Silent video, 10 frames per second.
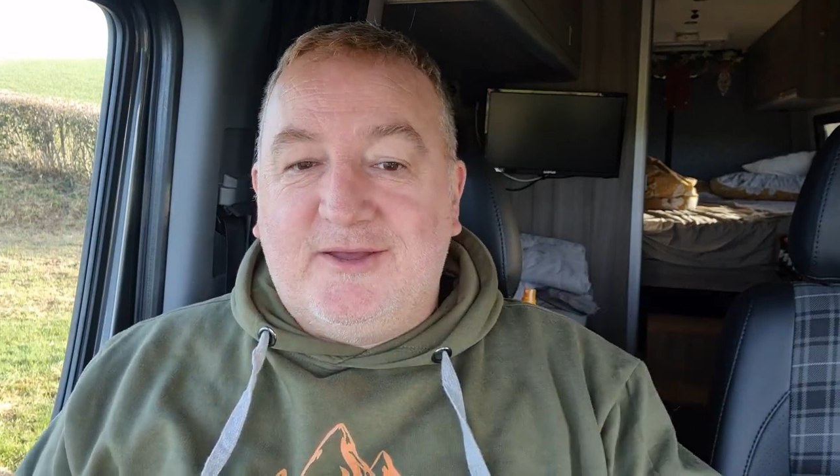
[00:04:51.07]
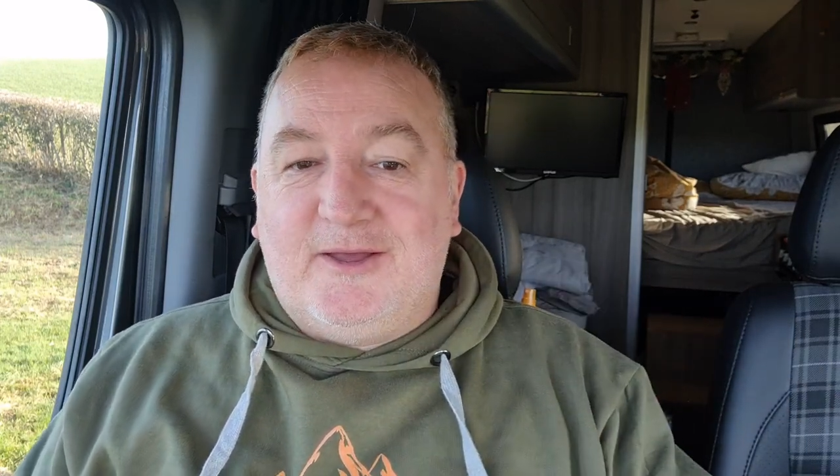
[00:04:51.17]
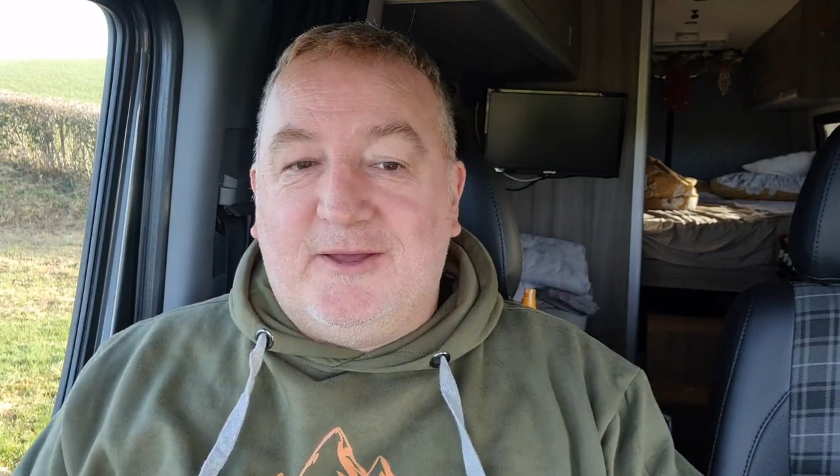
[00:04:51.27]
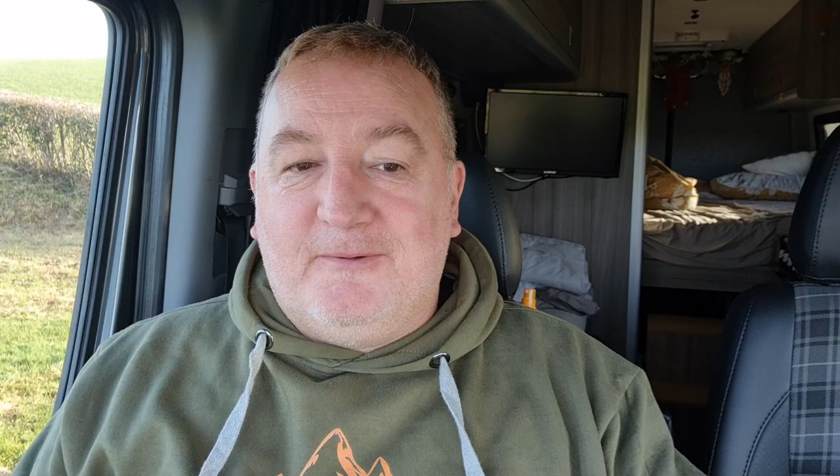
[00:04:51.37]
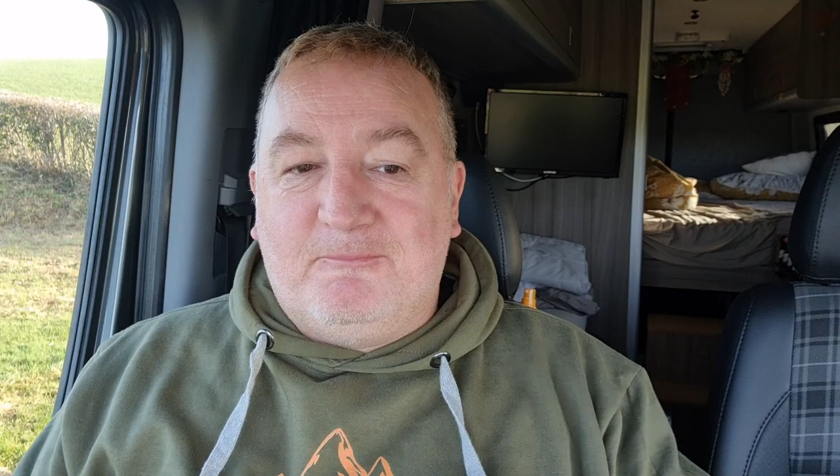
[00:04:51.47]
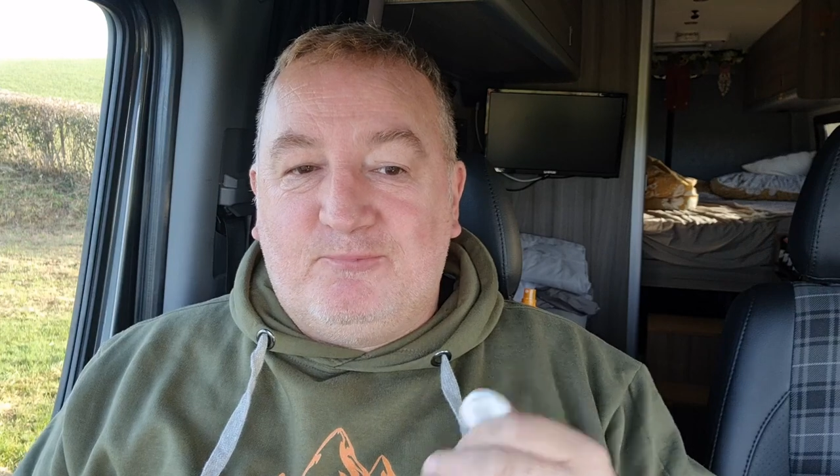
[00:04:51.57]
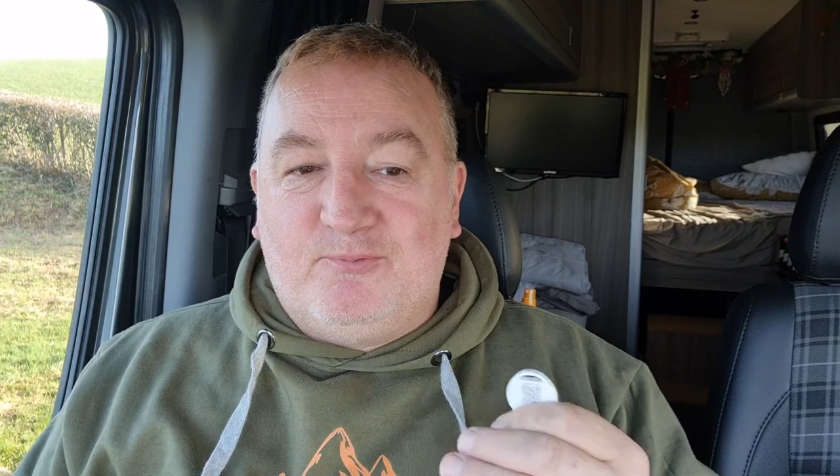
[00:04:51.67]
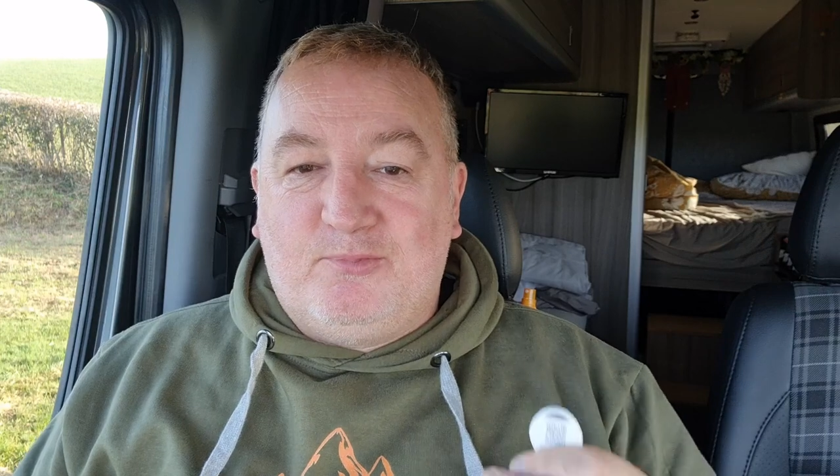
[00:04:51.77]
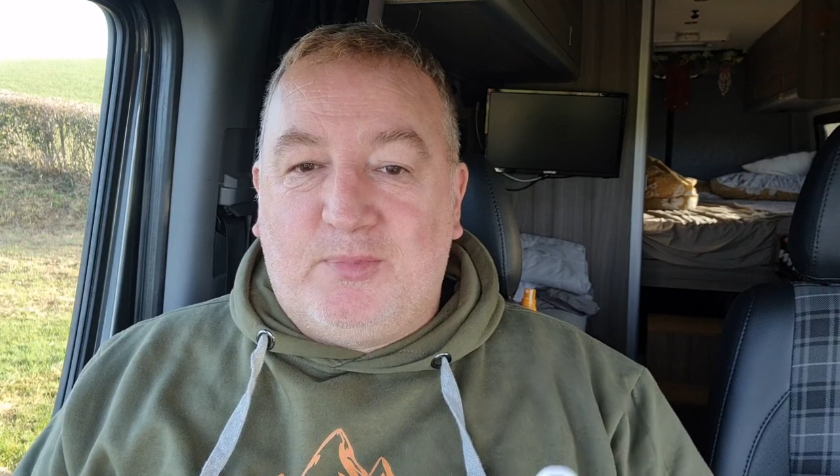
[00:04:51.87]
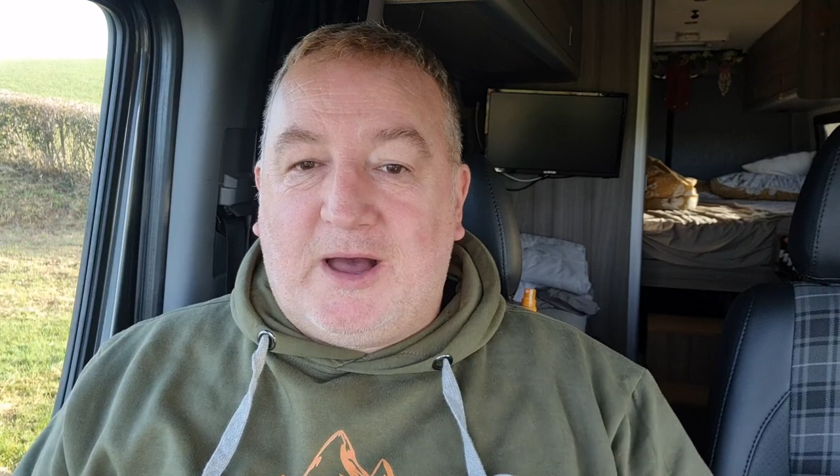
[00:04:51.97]
um,
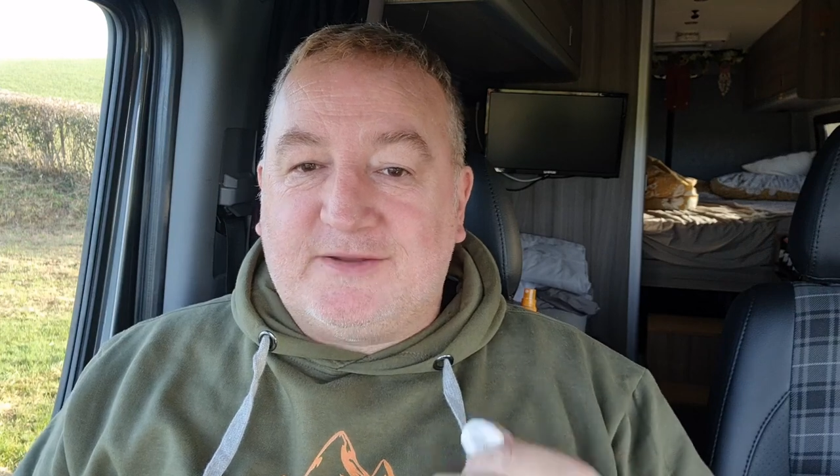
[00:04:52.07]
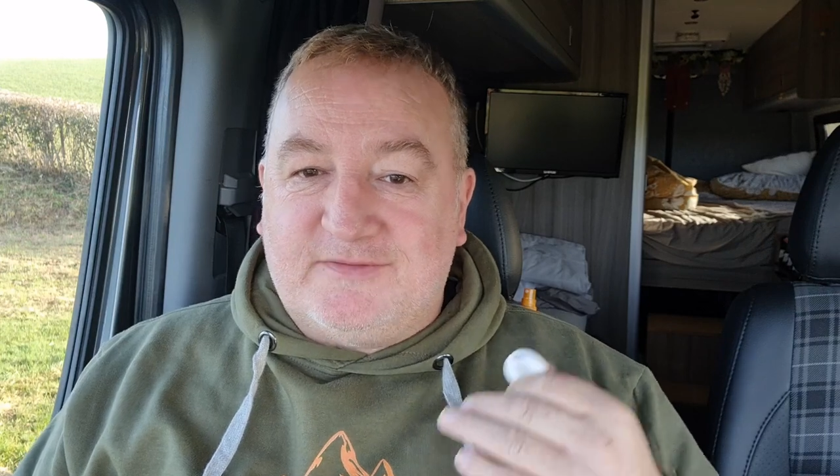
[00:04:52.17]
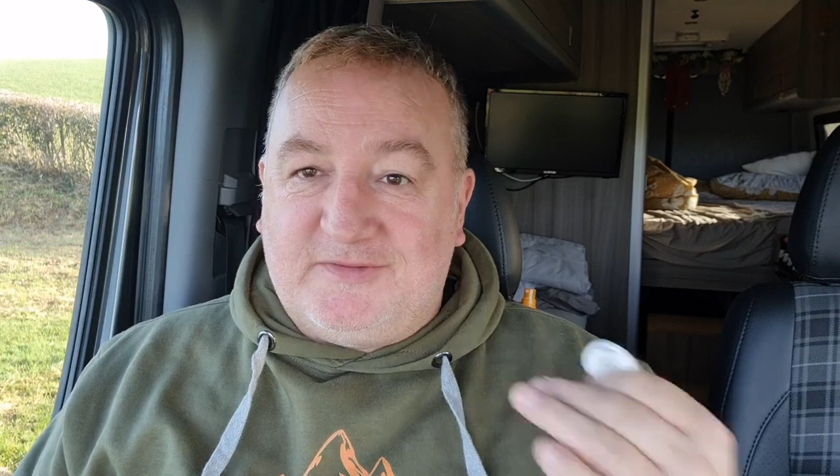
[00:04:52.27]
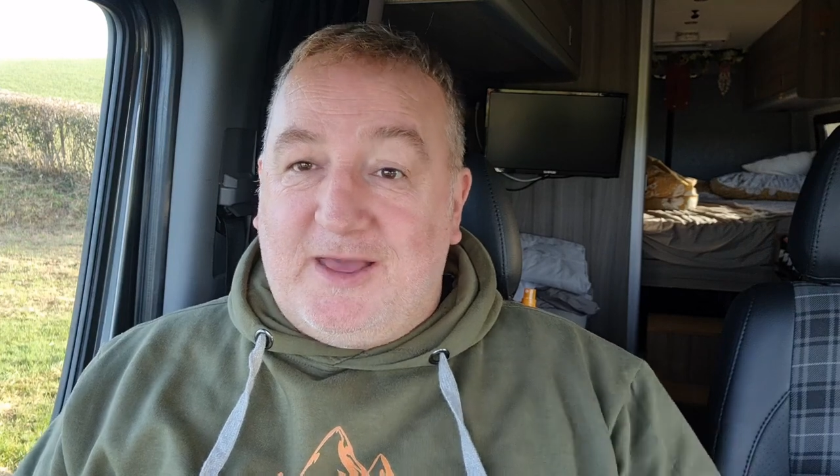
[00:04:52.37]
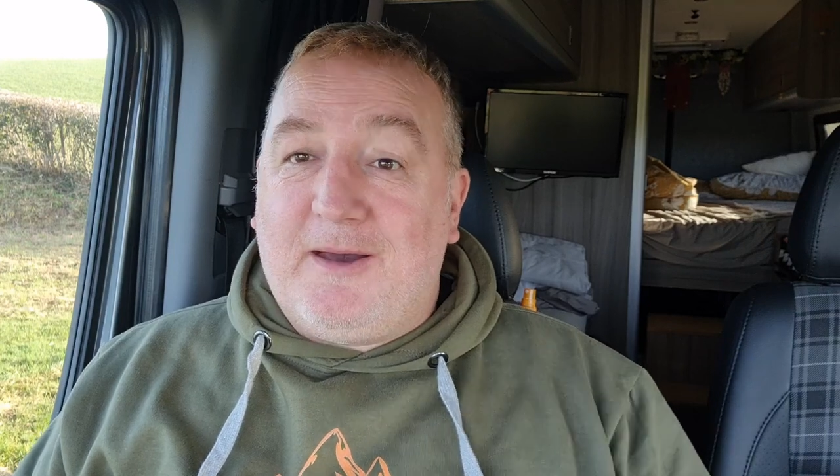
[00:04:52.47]
part of the